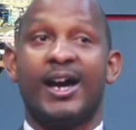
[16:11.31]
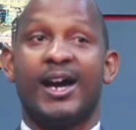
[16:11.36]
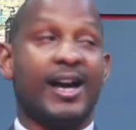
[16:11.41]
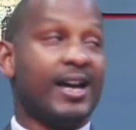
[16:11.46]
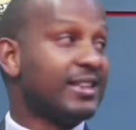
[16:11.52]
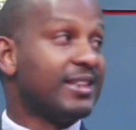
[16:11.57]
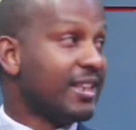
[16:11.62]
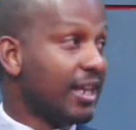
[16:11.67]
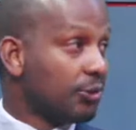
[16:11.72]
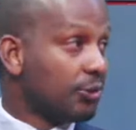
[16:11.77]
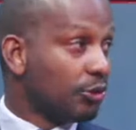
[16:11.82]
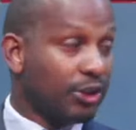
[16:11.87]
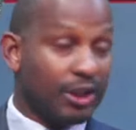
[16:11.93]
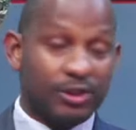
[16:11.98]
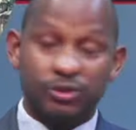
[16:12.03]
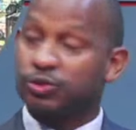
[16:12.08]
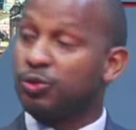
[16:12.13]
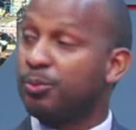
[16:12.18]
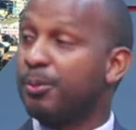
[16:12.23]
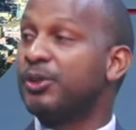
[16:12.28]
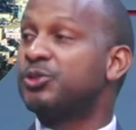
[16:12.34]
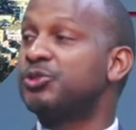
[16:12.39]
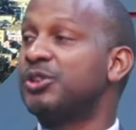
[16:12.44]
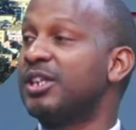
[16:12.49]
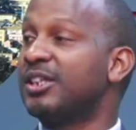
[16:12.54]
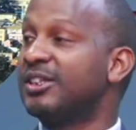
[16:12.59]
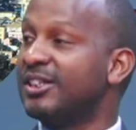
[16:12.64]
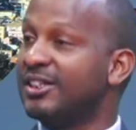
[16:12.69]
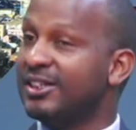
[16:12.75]
their duty is to make sure
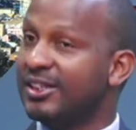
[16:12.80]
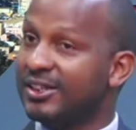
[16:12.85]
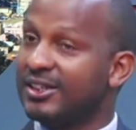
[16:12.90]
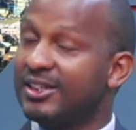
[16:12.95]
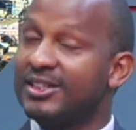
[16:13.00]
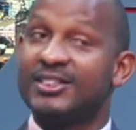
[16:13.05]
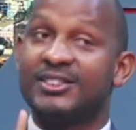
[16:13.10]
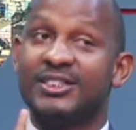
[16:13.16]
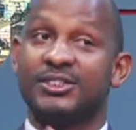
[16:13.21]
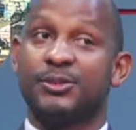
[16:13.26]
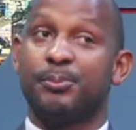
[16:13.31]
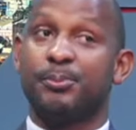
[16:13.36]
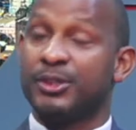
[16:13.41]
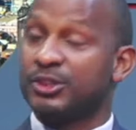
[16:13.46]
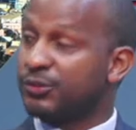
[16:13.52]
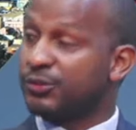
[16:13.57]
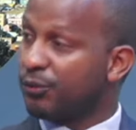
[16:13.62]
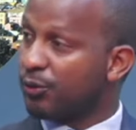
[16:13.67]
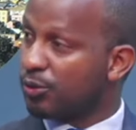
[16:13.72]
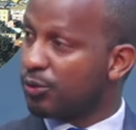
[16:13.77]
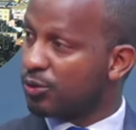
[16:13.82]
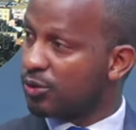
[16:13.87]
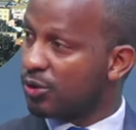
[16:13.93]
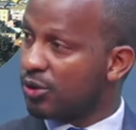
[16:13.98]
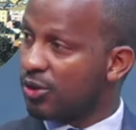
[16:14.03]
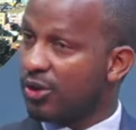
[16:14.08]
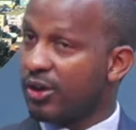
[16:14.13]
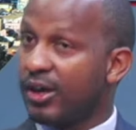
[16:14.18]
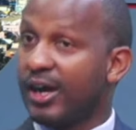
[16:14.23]
that indeed this is peaceful
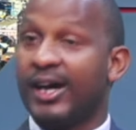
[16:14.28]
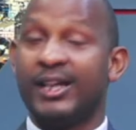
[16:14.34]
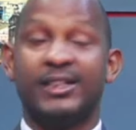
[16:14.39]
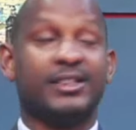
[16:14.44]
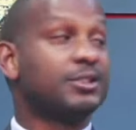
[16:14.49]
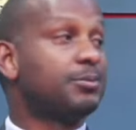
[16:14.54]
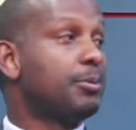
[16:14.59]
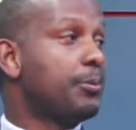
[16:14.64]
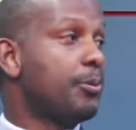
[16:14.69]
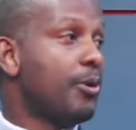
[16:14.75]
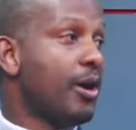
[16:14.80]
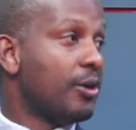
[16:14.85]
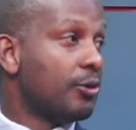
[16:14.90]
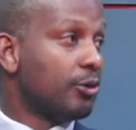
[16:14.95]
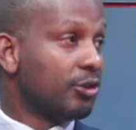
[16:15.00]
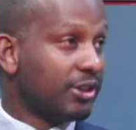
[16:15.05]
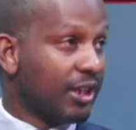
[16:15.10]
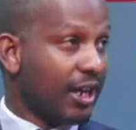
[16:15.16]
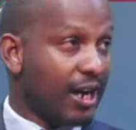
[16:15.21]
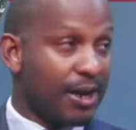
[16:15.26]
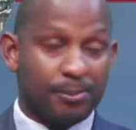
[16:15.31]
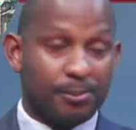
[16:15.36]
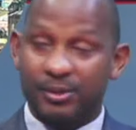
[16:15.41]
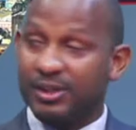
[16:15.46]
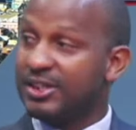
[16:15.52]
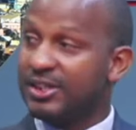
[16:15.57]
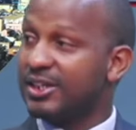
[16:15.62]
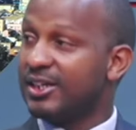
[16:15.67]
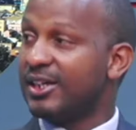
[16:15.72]
and these people are not
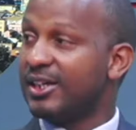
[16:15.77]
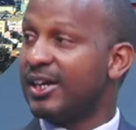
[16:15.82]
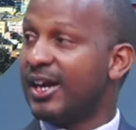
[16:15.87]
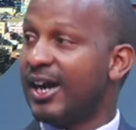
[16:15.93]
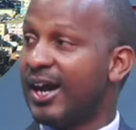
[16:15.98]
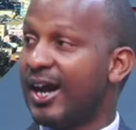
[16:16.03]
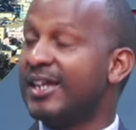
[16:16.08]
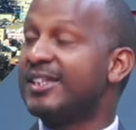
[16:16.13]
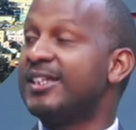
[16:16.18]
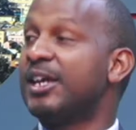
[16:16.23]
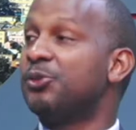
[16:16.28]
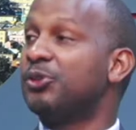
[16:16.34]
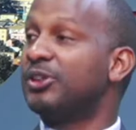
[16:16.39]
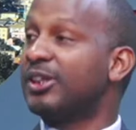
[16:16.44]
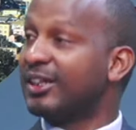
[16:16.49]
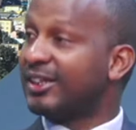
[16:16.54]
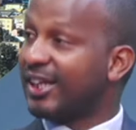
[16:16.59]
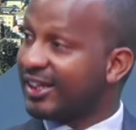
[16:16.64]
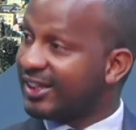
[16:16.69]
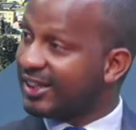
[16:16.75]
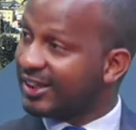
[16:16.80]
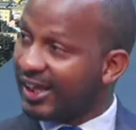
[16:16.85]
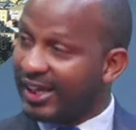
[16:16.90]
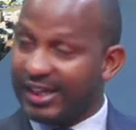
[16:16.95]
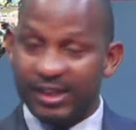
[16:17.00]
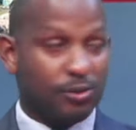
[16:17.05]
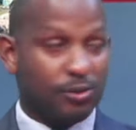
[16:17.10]
armed and they are not attacking anyone.